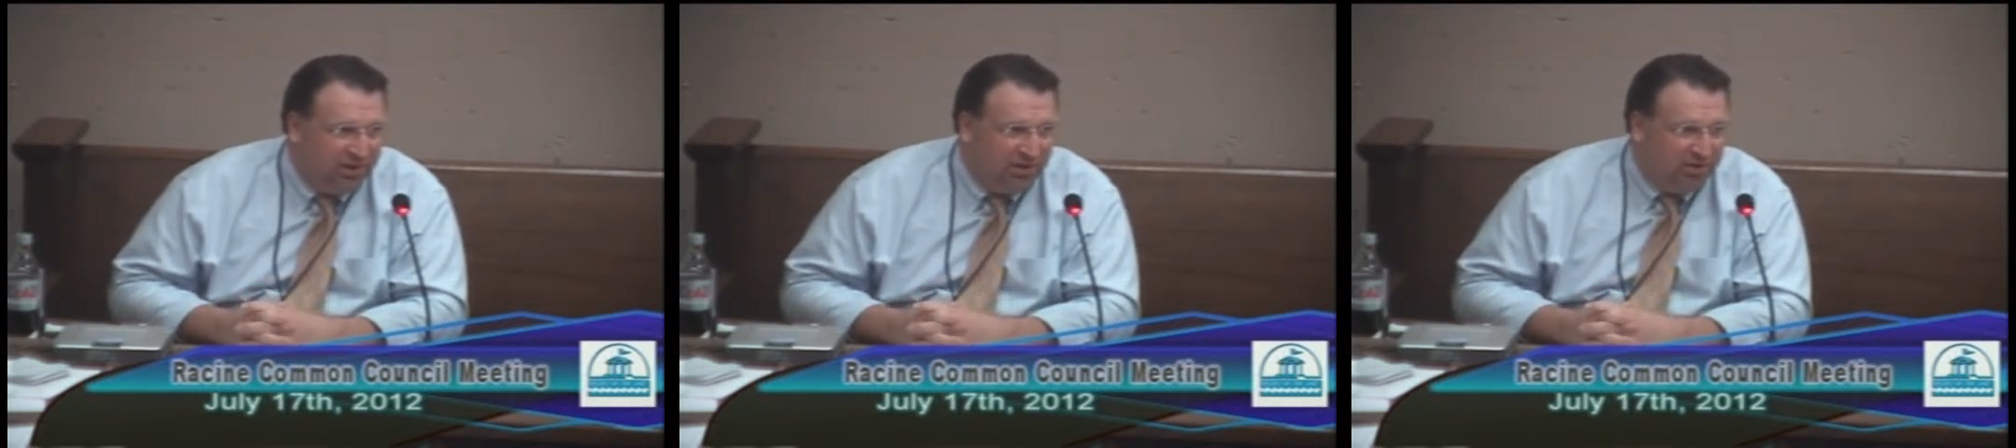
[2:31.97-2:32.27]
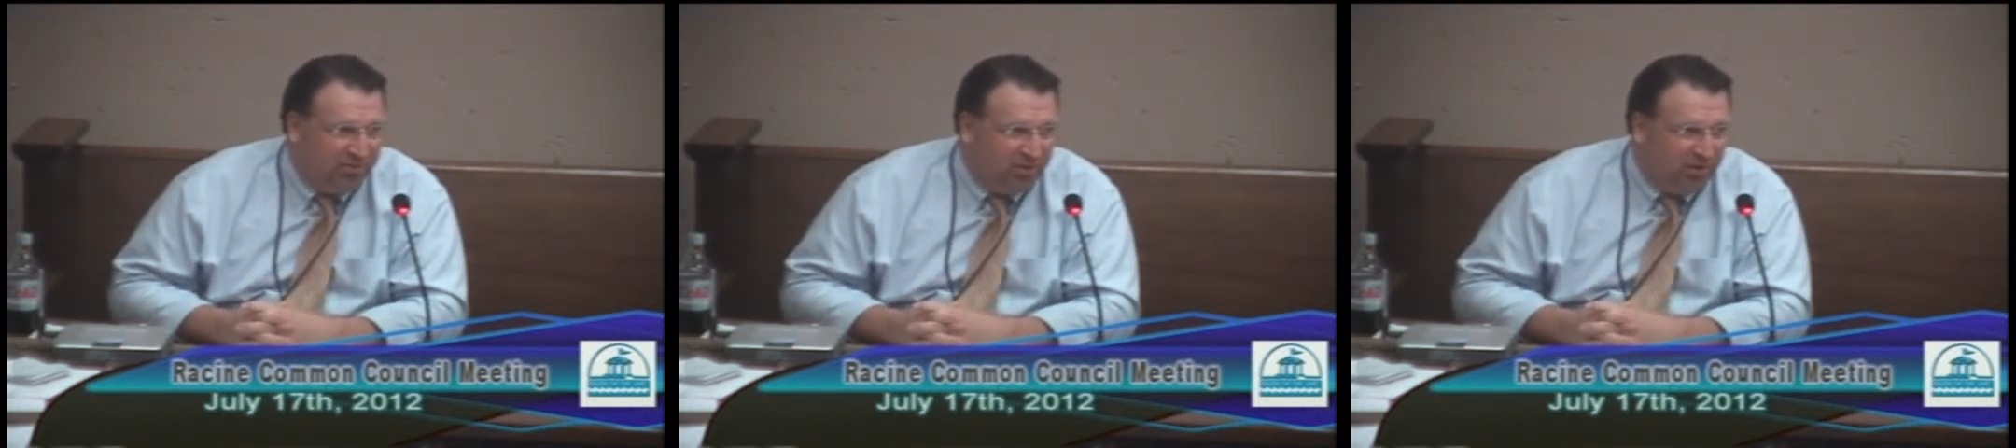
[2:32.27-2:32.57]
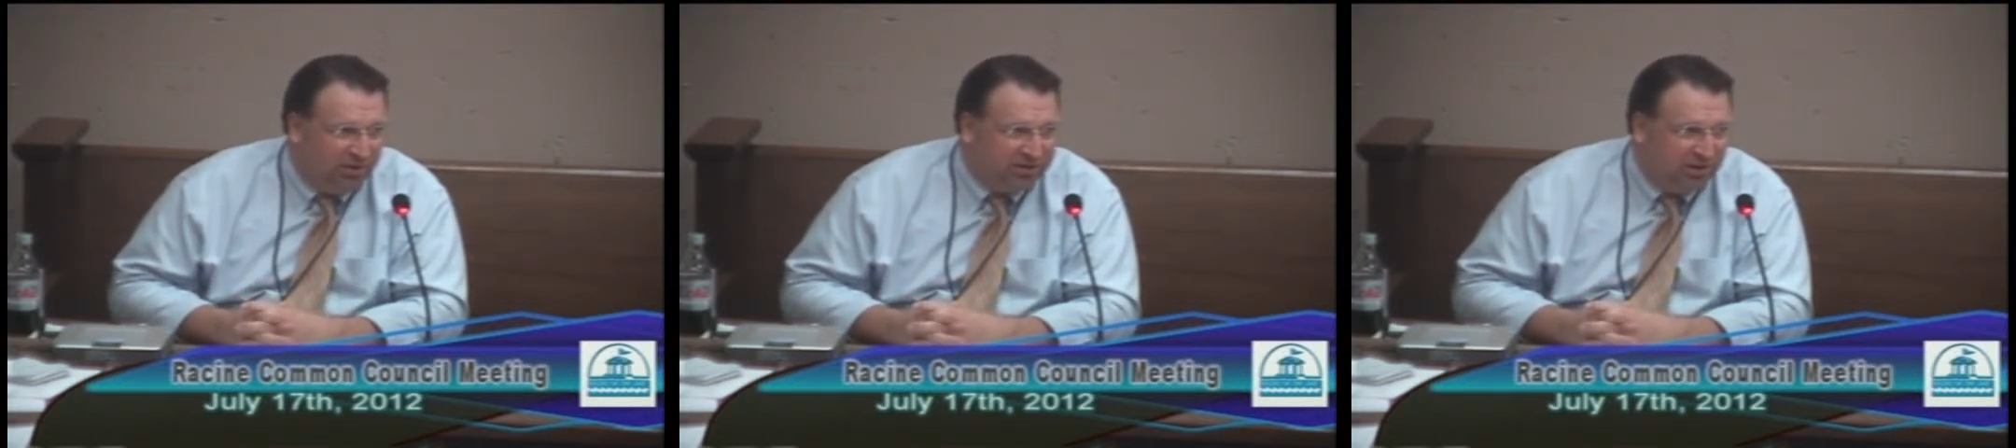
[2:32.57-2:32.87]
and
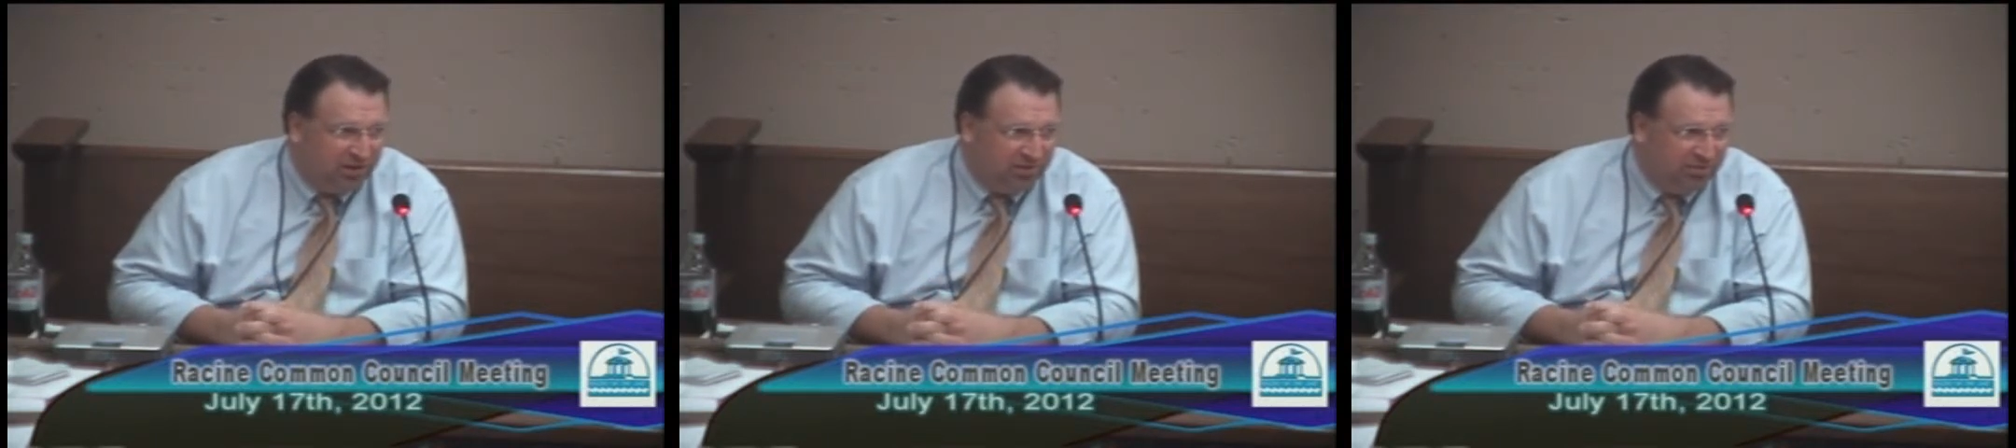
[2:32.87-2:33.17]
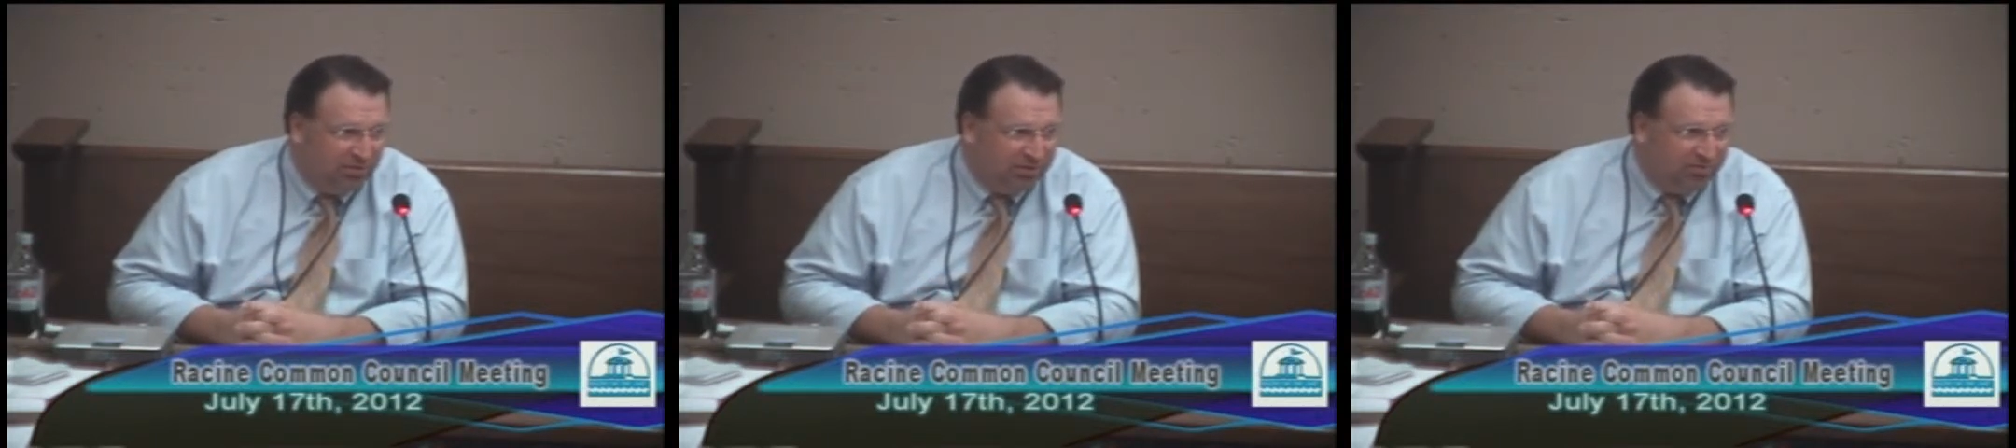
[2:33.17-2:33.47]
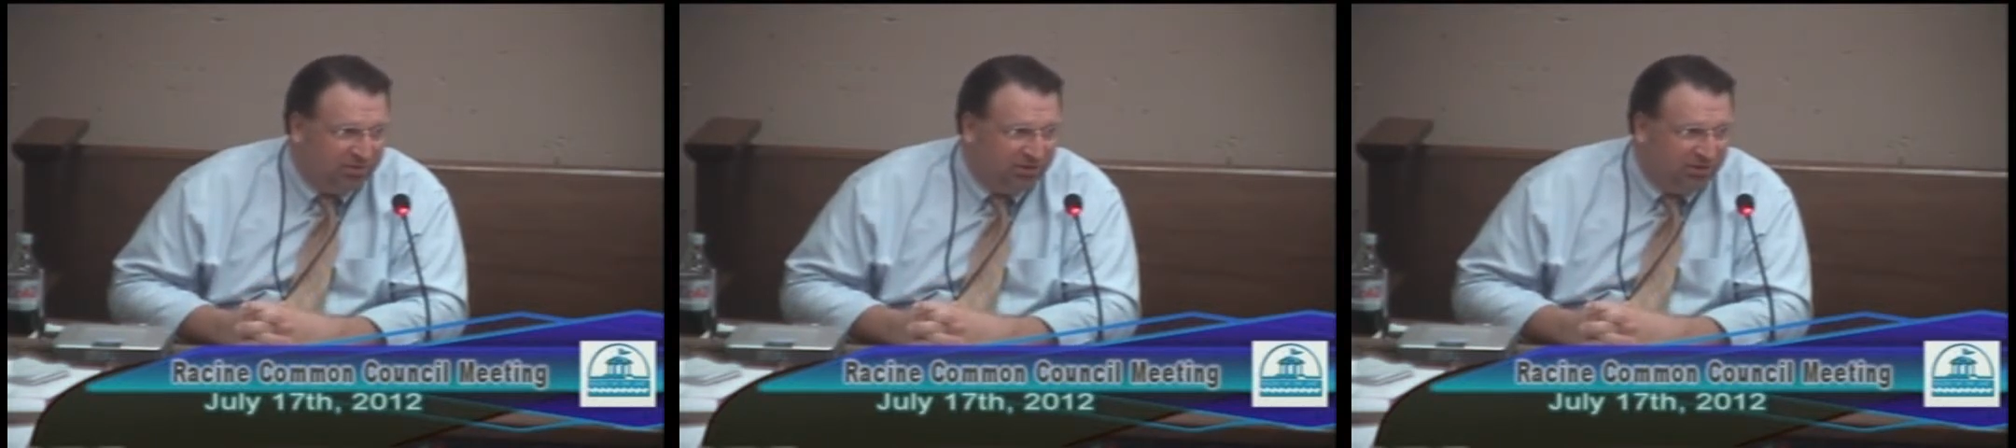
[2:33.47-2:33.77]
WRS contribution
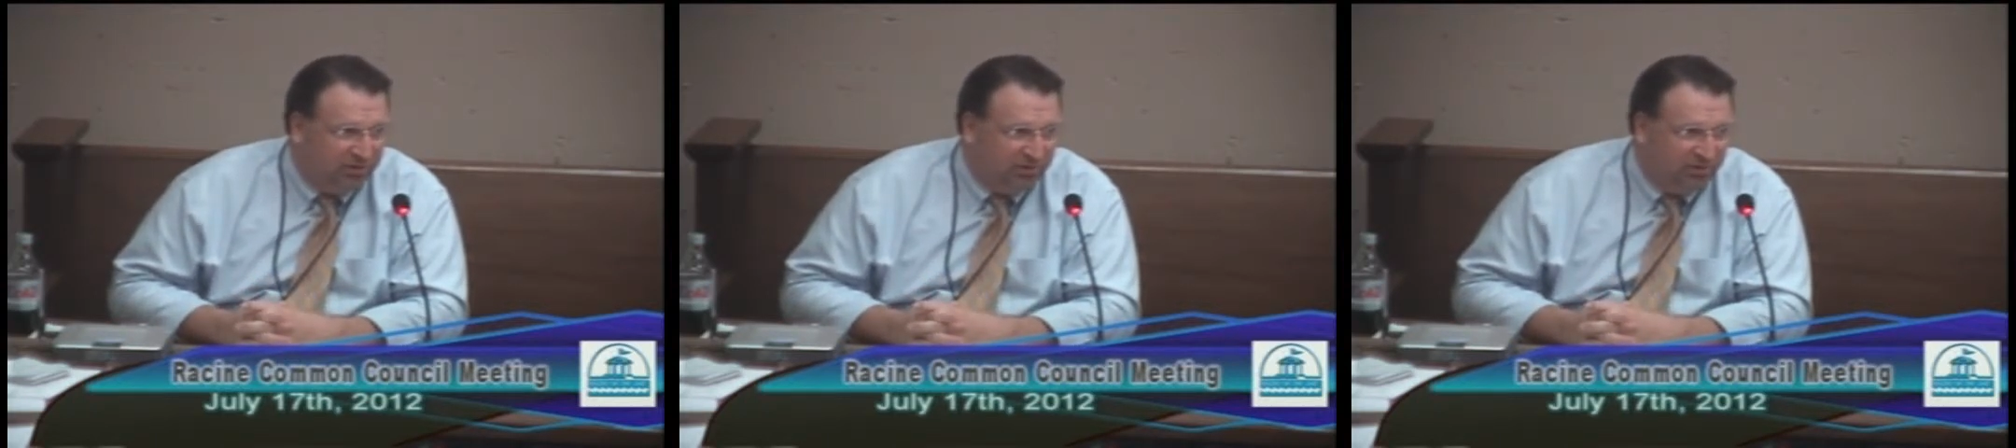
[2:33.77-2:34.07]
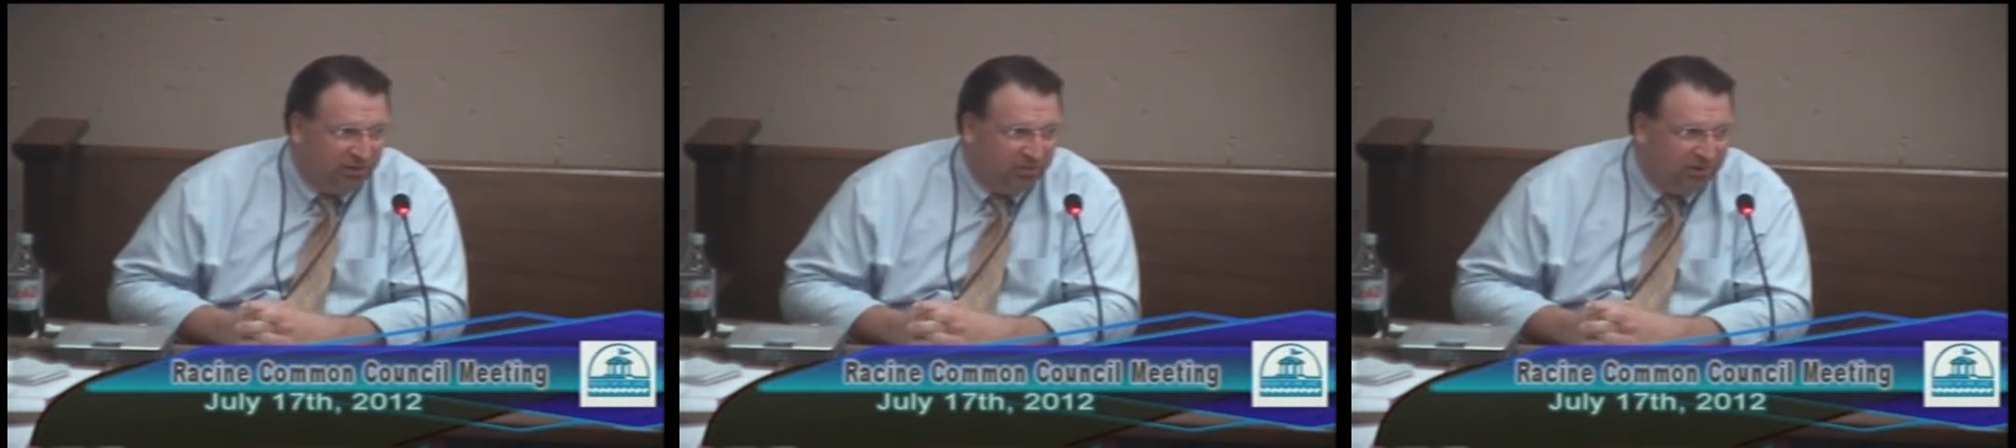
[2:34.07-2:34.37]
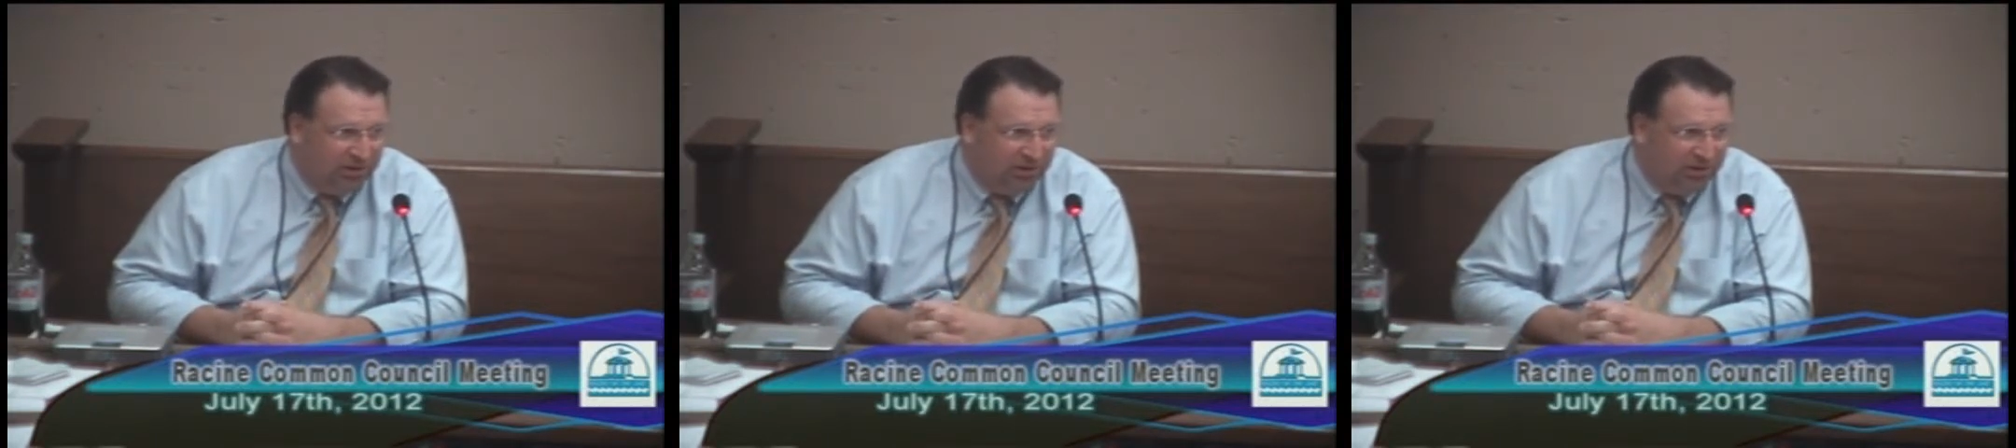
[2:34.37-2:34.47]
being two of them.